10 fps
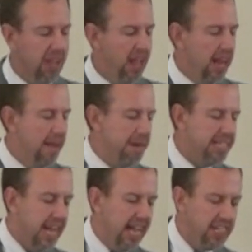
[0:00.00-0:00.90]
Amen. Let me
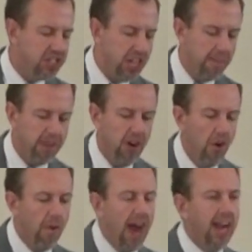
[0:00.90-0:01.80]
tell you something.
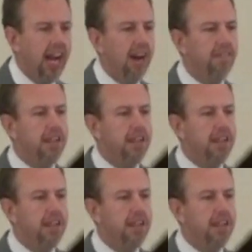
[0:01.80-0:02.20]
Right here in